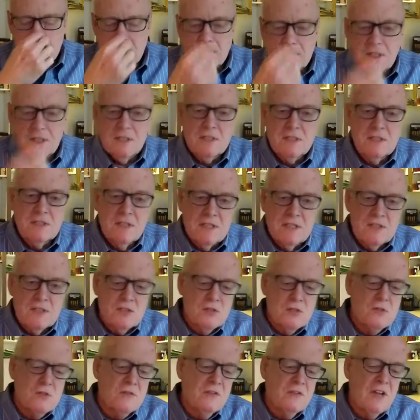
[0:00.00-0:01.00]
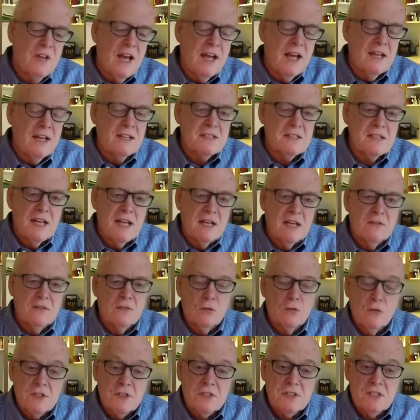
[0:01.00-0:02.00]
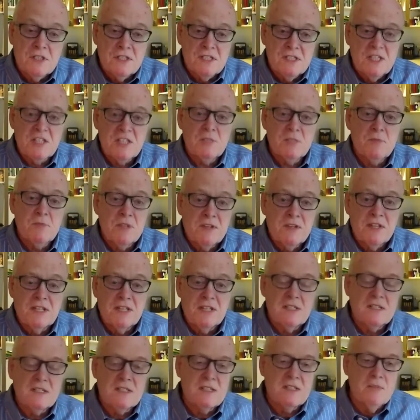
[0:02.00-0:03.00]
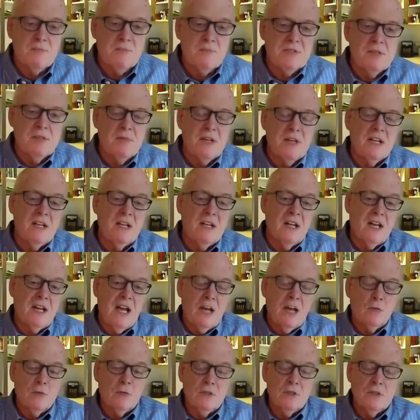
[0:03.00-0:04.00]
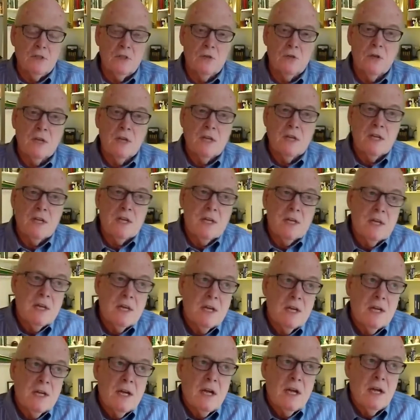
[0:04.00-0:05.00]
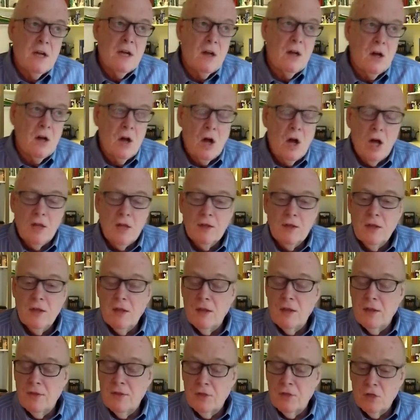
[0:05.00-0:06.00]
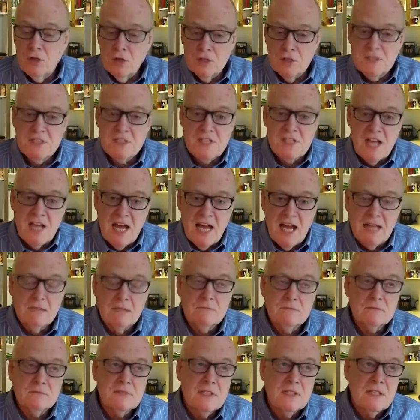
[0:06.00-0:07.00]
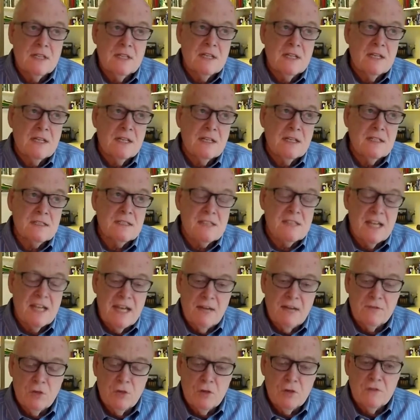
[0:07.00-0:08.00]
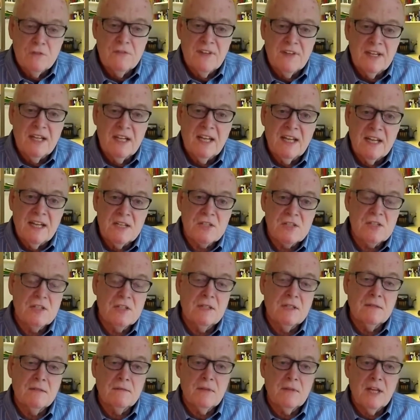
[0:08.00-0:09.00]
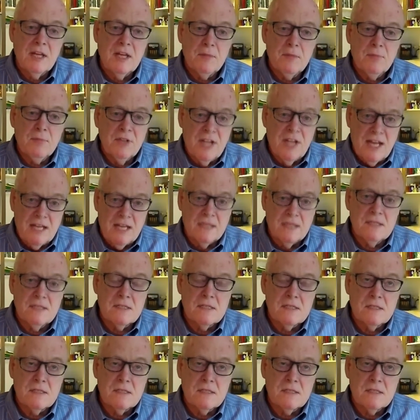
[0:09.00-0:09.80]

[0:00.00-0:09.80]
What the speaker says: Let's use flying as kind of a risk assessment thing, so somebody like I would do. On the good side is they have good ventilation in planes.